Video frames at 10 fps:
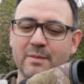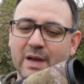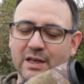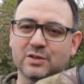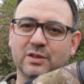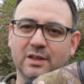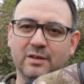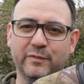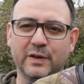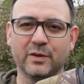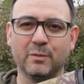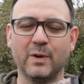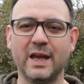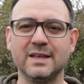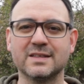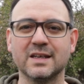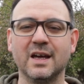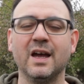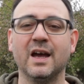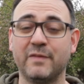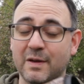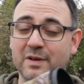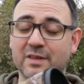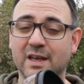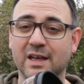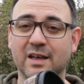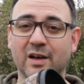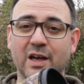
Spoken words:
make sure you feel the weight of everything.